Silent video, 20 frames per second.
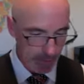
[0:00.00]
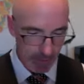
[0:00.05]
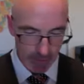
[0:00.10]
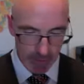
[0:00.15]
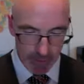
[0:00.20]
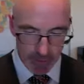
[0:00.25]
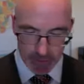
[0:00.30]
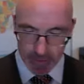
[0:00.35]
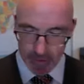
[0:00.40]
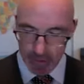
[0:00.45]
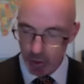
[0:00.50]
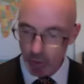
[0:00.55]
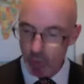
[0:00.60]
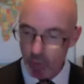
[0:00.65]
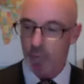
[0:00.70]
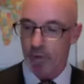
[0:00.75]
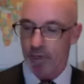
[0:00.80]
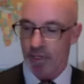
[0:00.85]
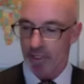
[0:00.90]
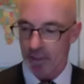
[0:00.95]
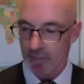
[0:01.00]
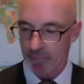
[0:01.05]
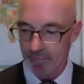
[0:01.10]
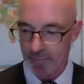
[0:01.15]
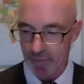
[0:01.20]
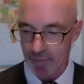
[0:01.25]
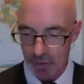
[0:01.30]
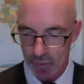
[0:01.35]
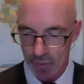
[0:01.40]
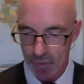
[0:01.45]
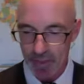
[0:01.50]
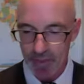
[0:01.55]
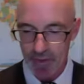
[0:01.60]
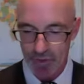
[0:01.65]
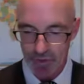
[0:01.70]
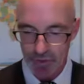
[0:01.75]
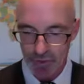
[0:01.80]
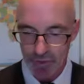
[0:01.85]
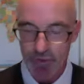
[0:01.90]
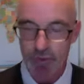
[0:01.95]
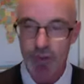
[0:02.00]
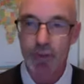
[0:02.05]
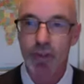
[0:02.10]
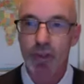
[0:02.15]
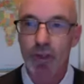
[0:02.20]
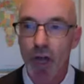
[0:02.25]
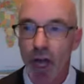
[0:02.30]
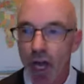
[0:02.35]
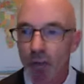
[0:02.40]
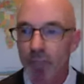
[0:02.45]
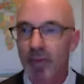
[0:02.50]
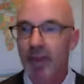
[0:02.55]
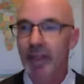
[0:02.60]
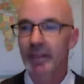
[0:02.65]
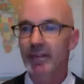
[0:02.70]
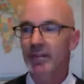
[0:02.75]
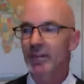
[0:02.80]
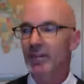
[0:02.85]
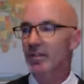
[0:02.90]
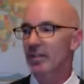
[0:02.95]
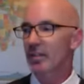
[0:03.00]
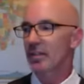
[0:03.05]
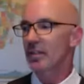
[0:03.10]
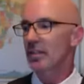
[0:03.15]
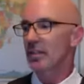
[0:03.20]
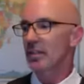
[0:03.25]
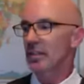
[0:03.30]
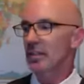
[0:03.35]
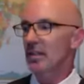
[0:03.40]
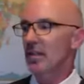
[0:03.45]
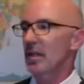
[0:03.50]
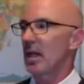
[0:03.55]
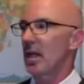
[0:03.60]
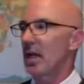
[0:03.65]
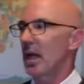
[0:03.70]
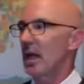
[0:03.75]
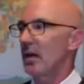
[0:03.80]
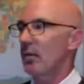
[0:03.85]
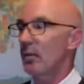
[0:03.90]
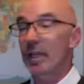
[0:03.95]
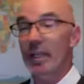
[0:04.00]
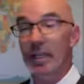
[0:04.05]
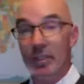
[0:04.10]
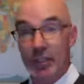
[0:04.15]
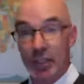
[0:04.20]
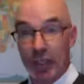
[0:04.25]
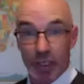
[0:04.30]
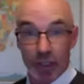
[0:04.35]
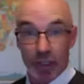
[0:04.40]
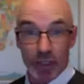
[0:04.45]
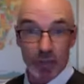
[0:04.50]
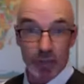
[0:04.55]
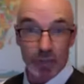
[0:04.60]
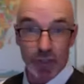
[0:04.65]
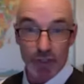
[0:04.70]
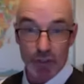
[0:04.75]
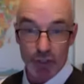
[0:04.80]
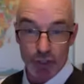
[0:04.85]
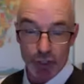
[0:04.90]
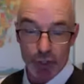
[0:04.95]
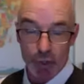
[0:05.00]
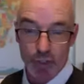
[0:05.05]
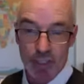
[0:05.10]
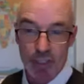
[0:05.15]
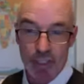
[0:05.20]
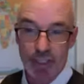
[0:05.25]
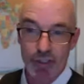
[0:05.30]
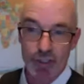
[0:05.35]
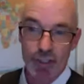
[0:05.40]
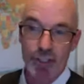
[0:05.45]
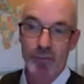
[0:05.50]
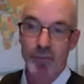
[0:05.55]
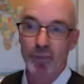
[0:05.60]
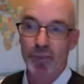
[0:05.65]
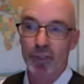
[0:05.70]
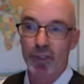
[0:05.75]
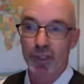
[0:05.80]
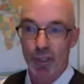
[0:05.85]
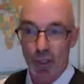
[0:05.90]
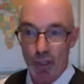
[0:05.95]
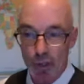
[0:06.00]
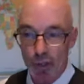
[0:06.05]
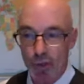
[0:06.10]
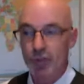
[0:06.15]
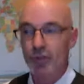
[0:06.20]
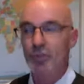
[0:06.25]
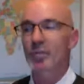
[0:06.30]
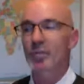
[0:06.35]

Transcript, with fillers: let's open it up for questions, comments. Uh, we can talk about showing leadership in the close.